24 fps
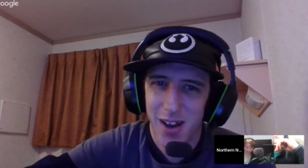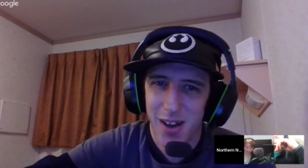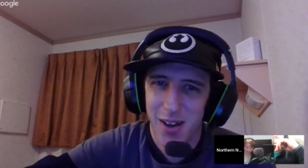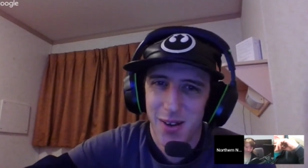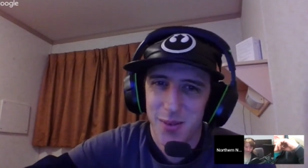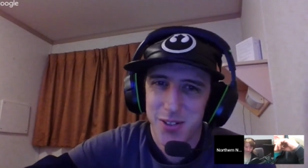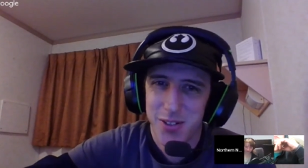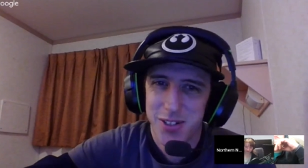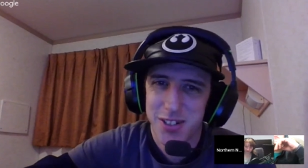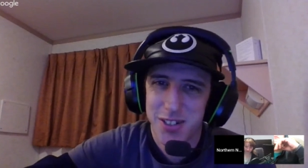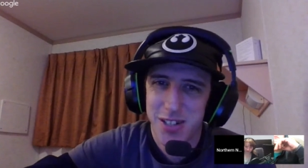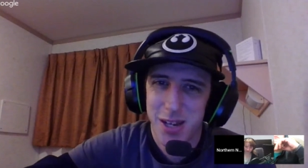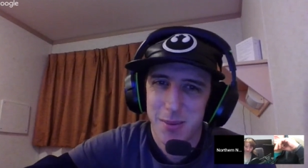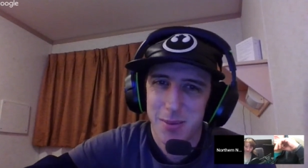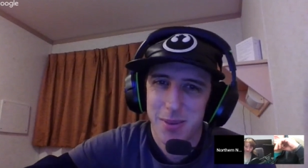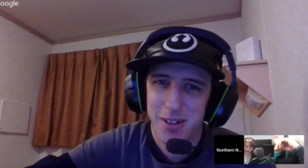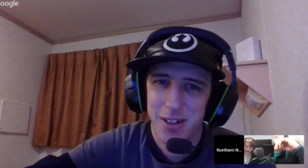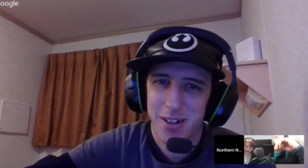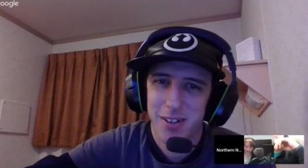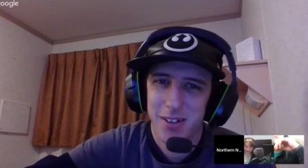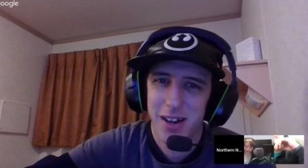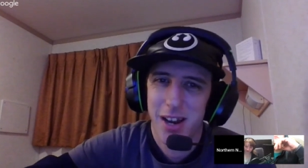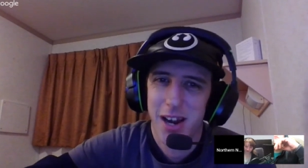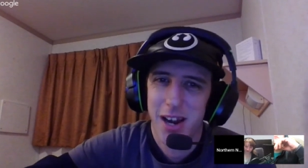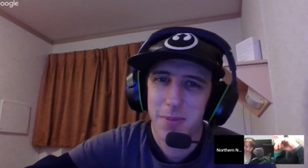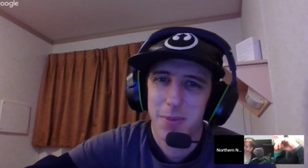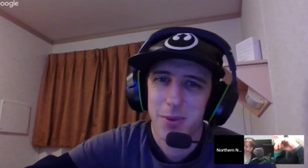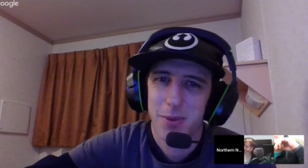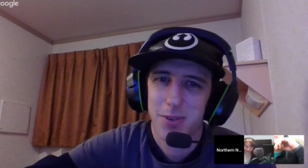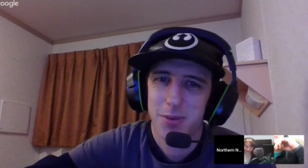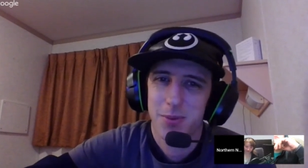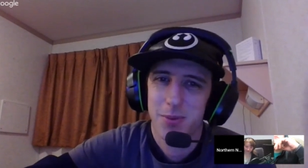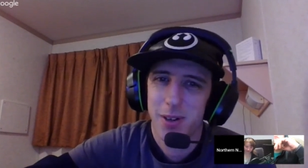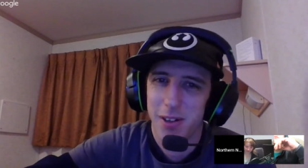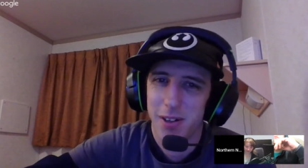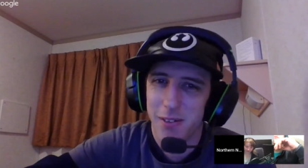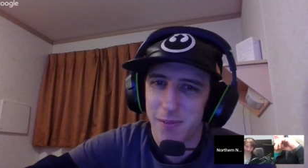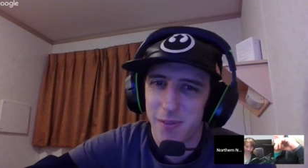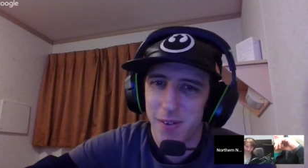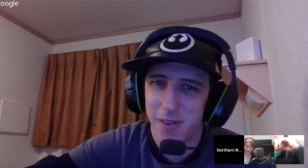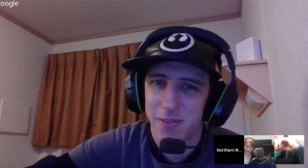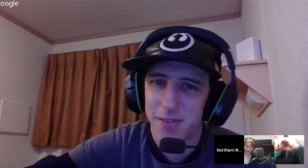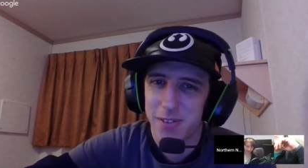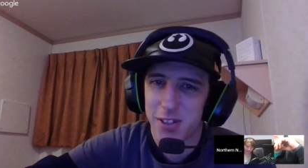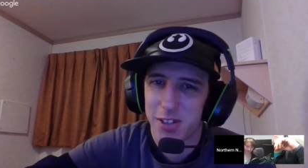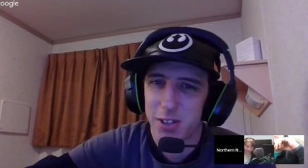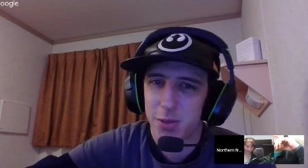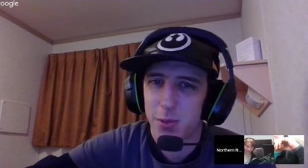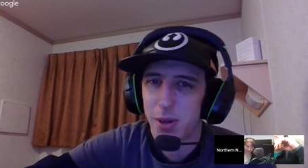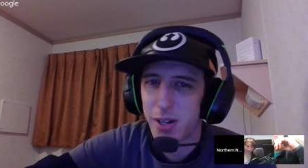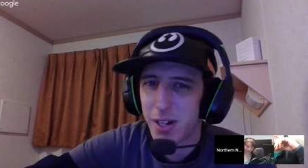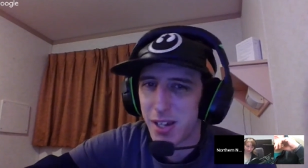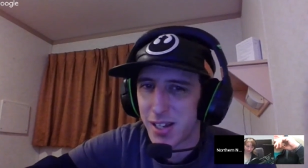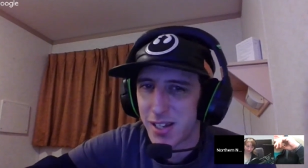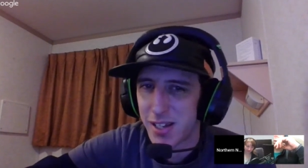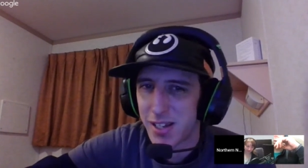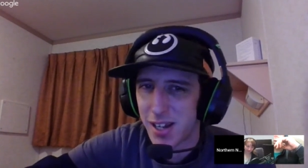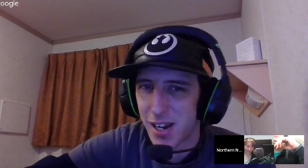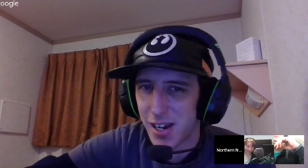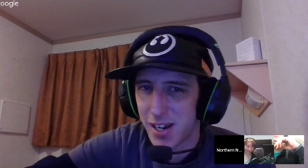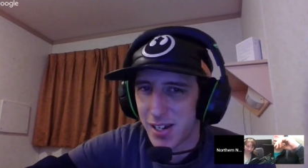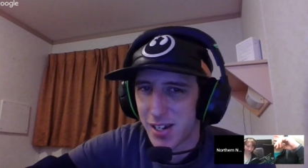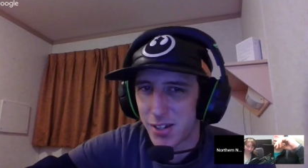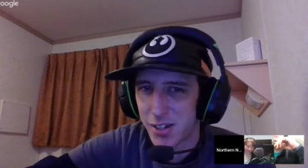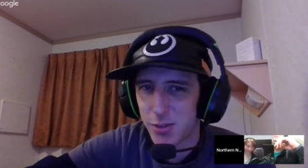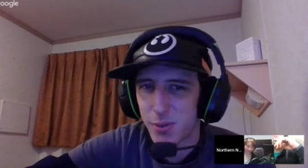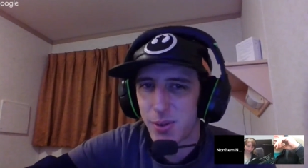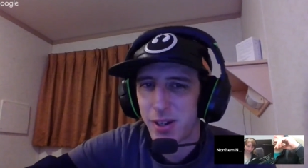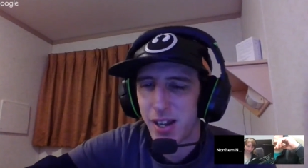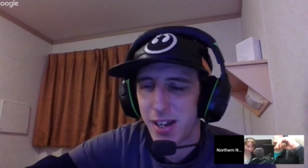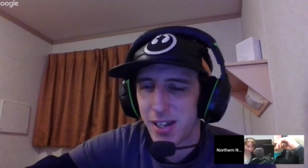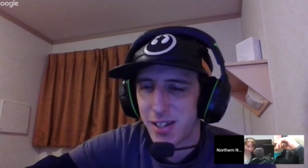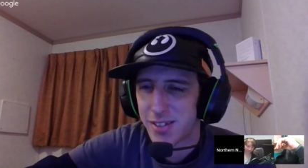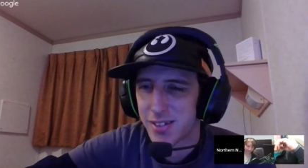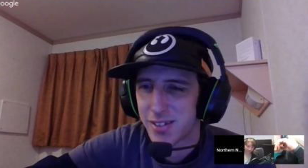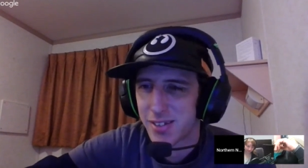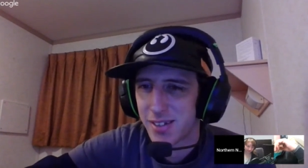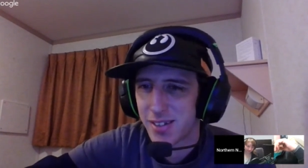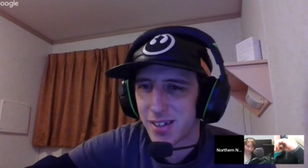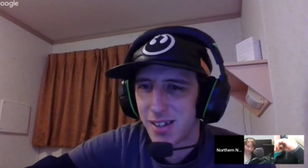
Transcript: which is happening on April 25th to 28th.